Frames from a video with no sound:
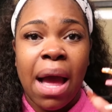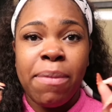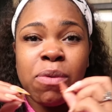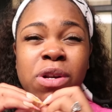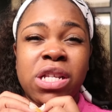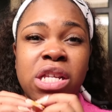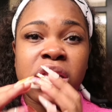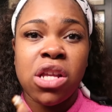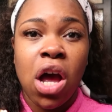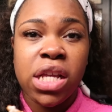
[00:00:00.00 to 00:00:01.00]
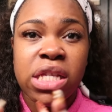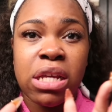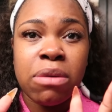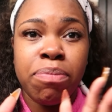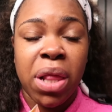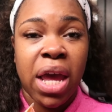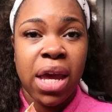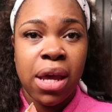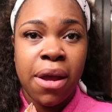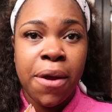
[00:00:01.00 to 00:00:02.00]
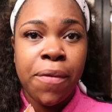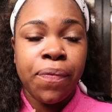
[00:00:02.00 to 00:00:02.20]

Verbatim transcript: I mean when it's a saucy plate,